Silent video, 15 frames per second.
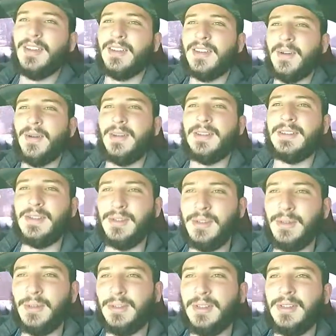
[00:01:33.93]
going
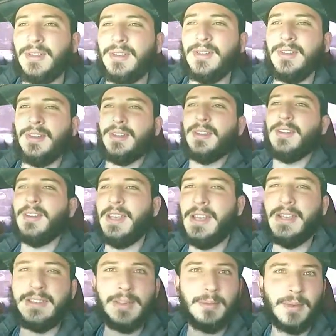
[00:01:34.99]
to
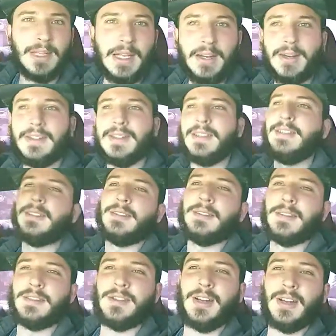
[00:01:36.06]
eat some Claritin
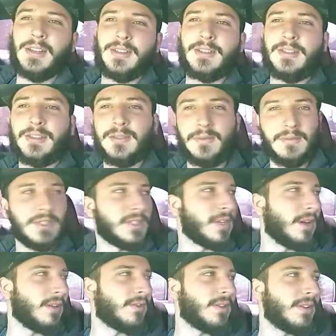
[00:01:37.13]
to try to
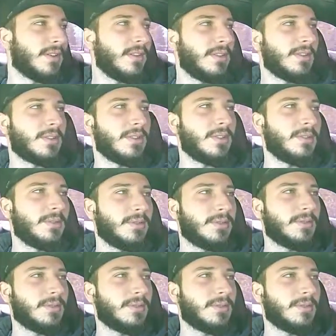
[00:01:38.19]
resolve this issue.